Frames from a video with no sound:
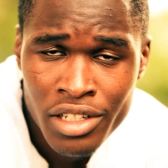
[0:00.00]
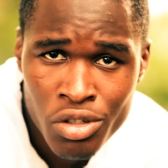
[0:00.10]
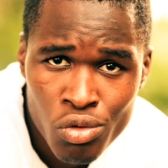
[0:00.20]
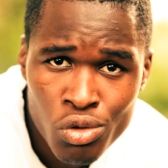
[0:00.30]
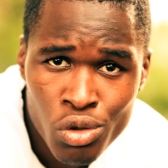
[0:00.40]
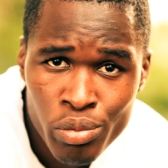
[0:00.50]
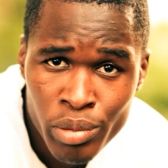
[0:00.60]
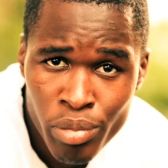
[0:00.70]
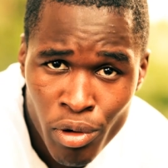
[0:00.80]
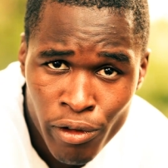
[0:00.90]
that the school should
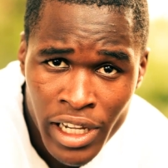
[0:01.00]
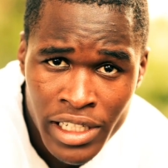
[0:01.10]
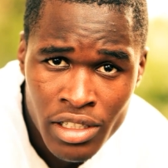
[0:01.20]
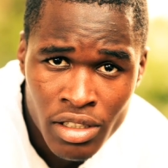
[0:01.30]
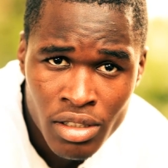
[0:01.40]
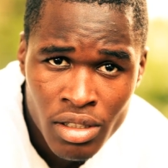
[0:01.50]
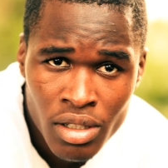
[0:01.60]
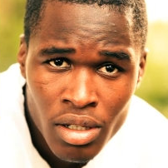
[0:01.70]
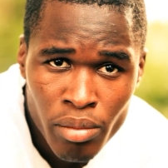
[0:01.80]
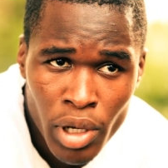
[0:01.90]
be providing.
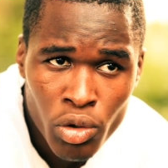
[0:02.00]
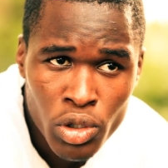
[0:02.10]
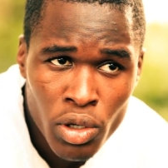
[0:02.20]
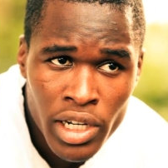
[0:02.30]
But